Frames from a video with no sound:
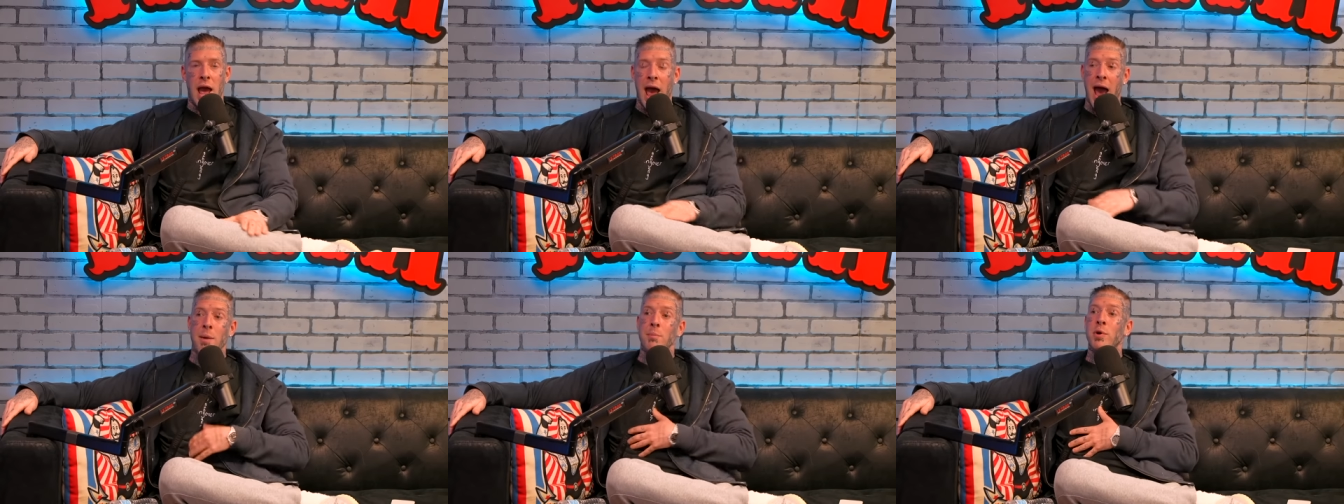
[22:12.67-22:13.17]

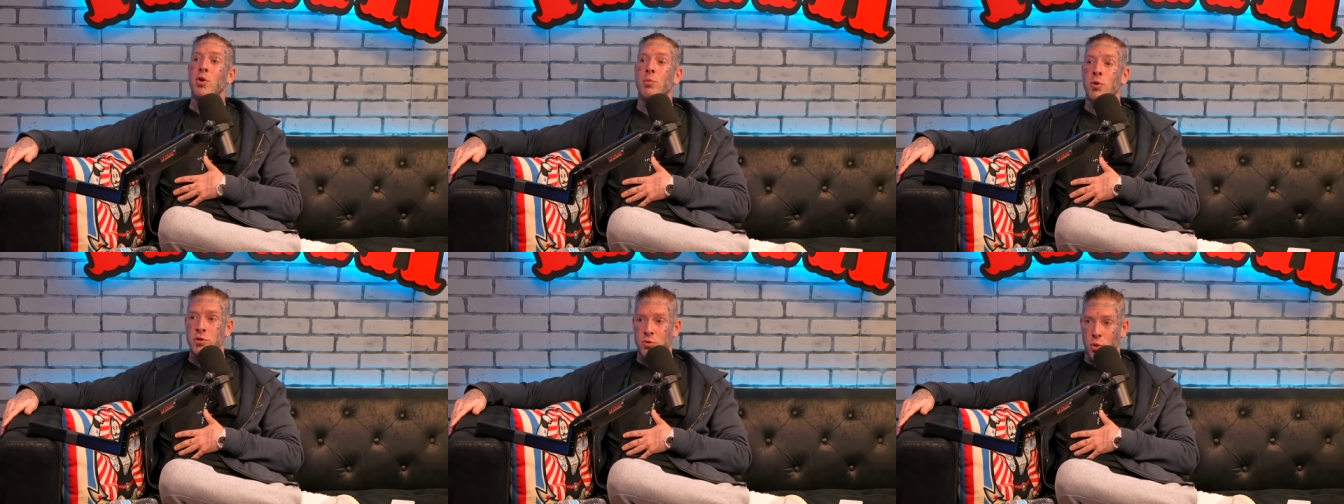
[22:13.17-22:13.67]
at
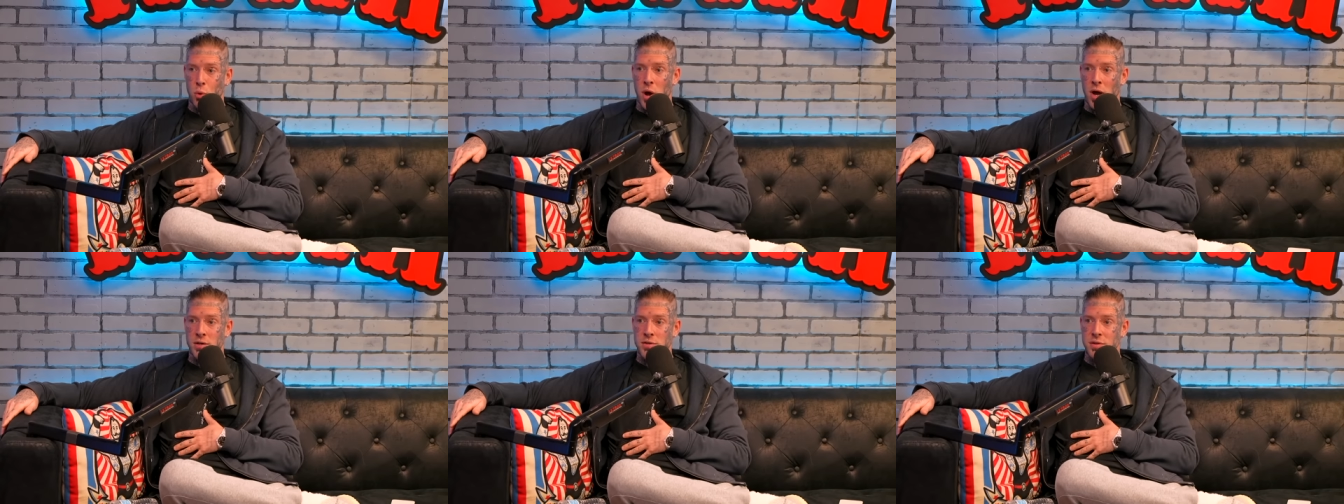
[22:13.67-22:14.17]
Billboard's
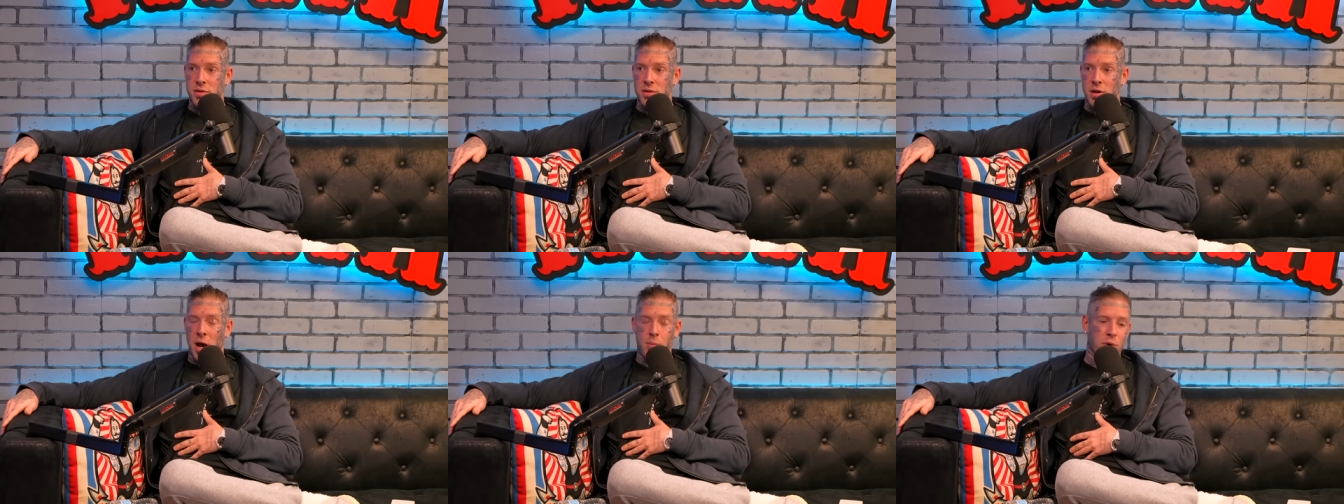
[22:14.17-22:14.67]
request,
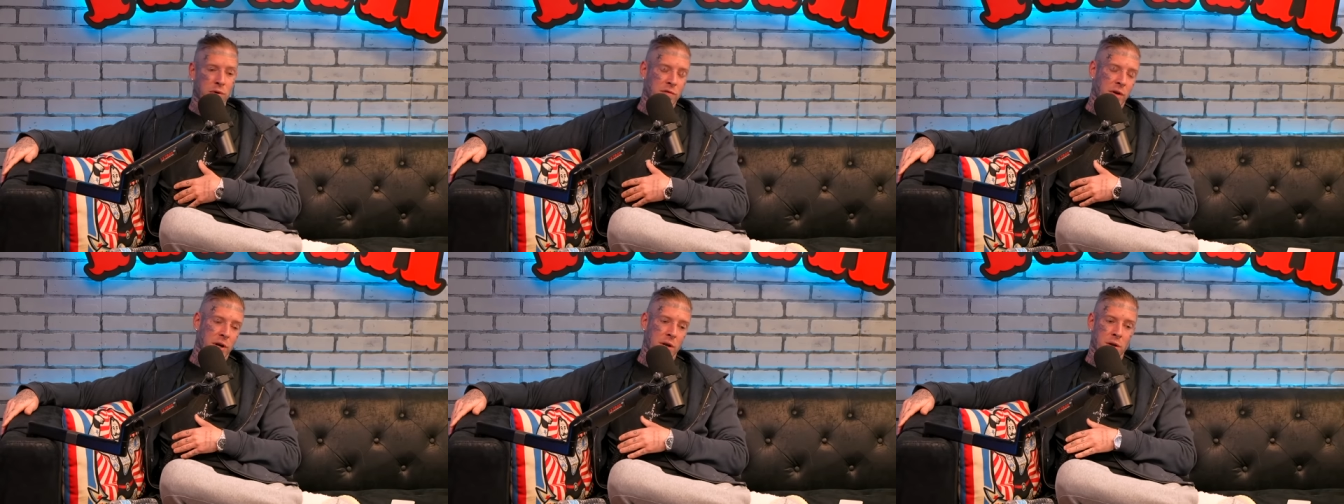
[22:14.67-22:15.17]
I put
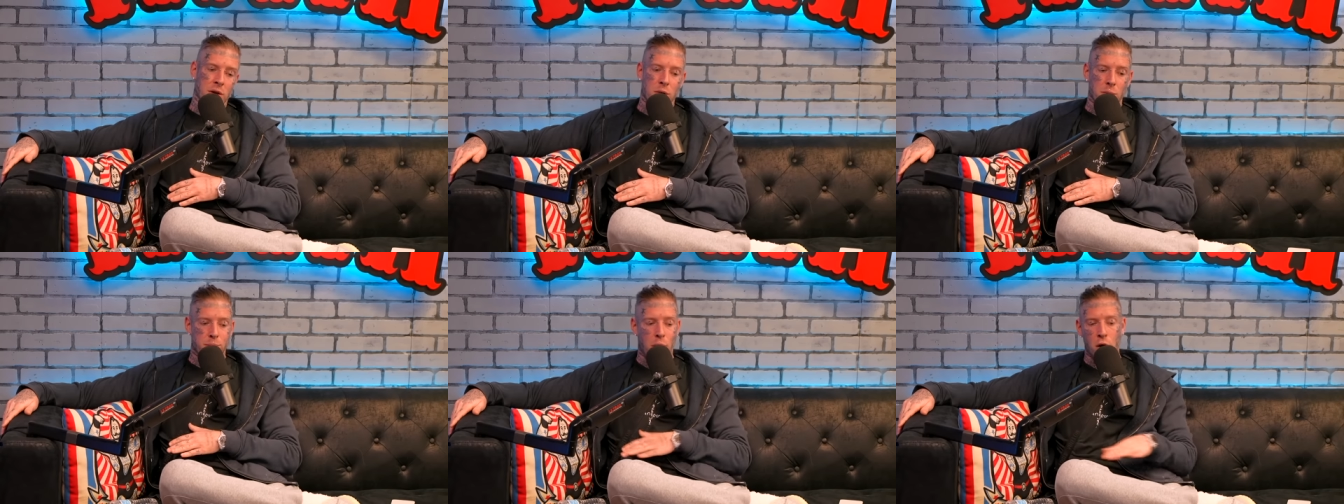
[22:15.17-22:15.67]
fucking
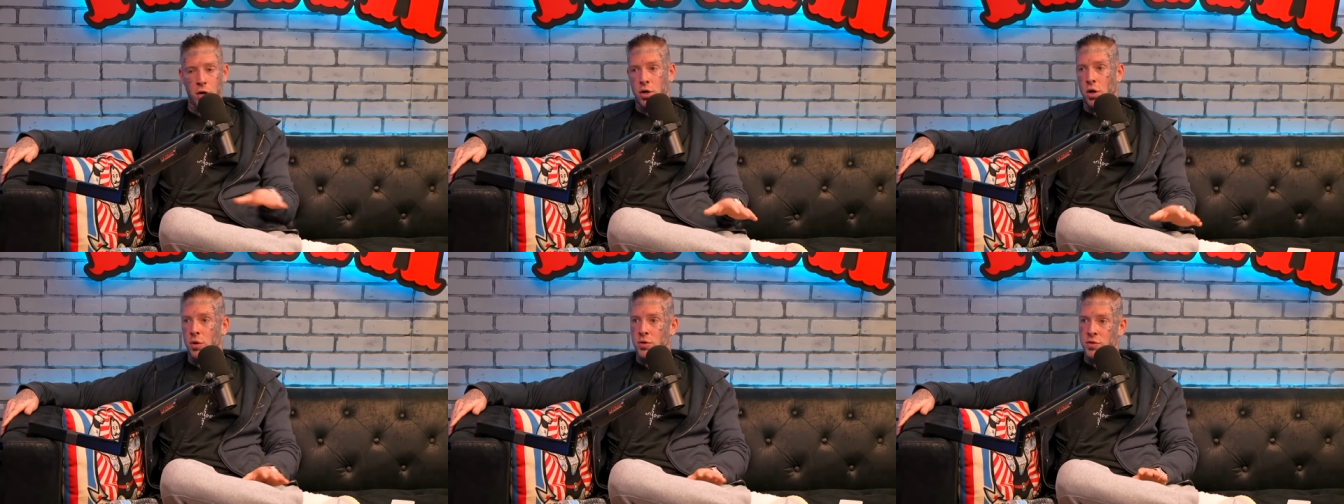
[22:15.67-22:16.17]

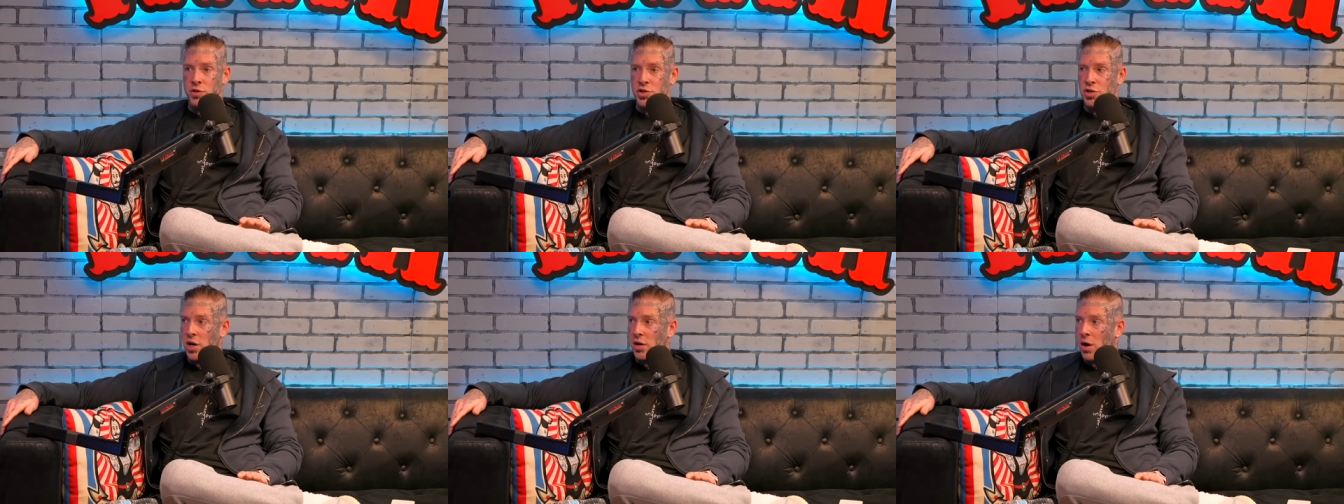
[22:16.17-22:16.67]
barcodes and
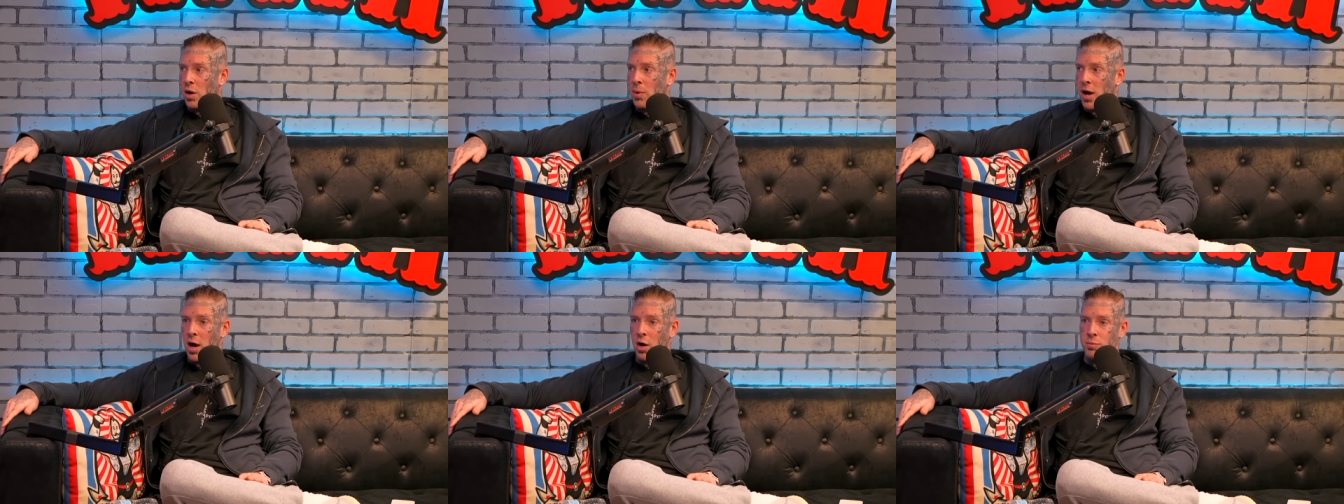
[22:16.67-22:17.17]
shit on
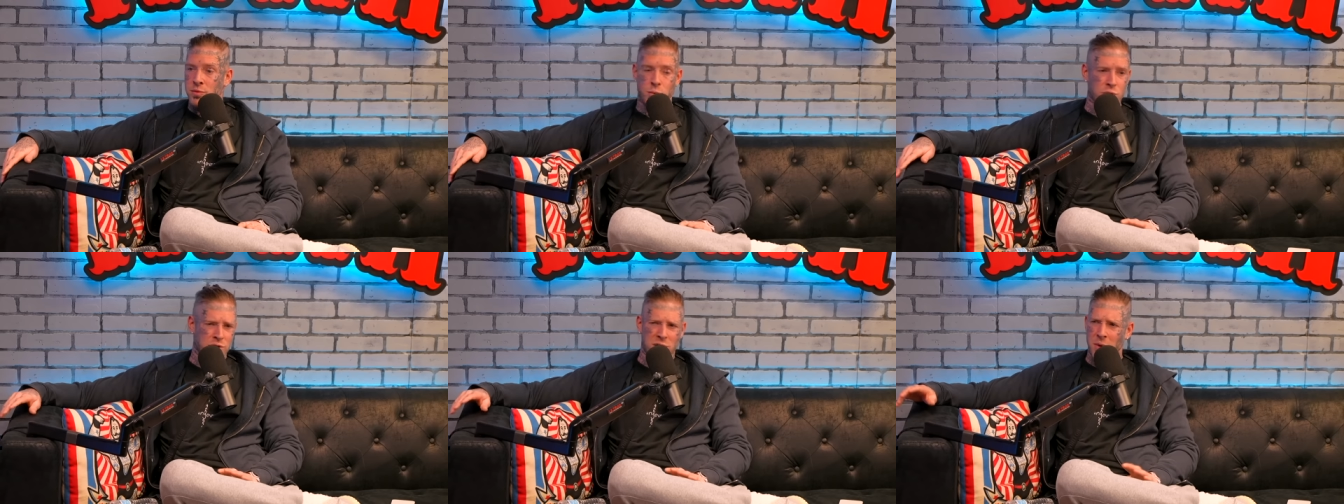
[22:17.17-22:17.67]
my albums,
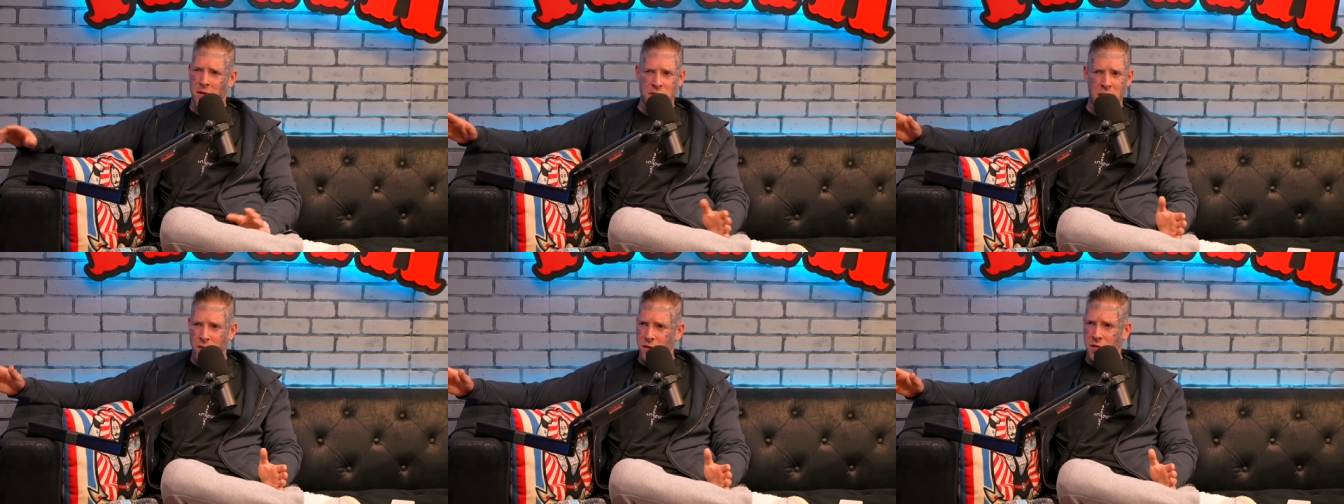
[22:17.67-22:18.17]
which is something I've
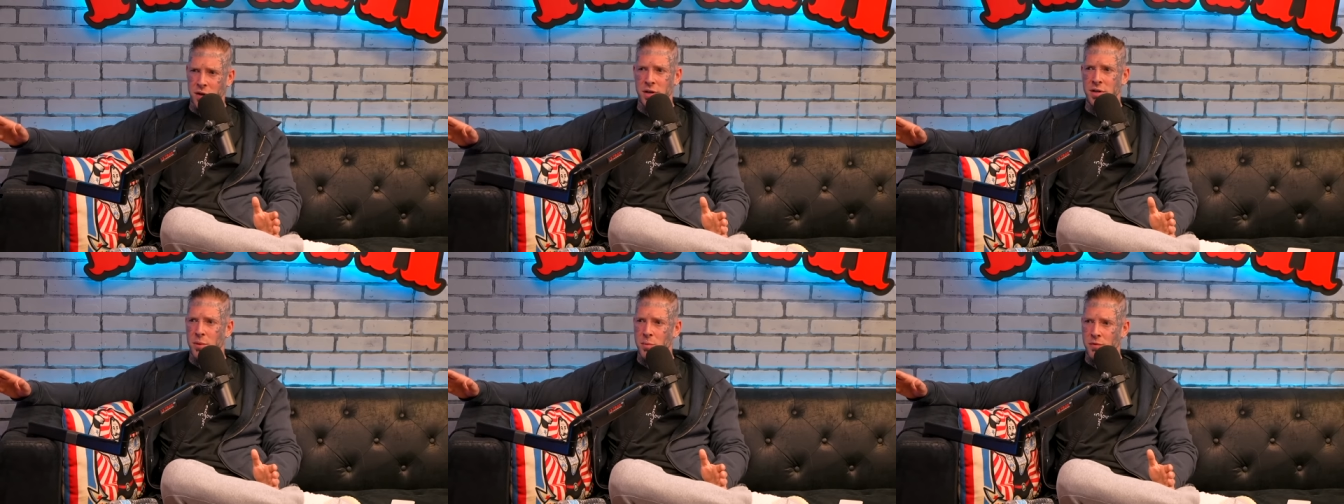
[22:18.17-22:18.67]
never
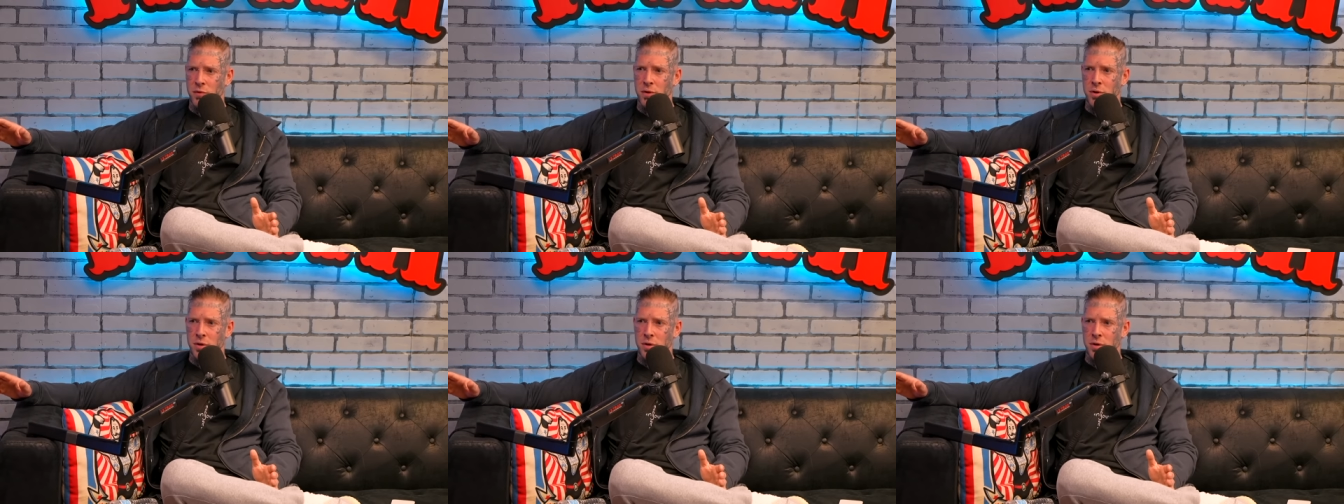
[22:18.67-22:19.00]
fucking done before.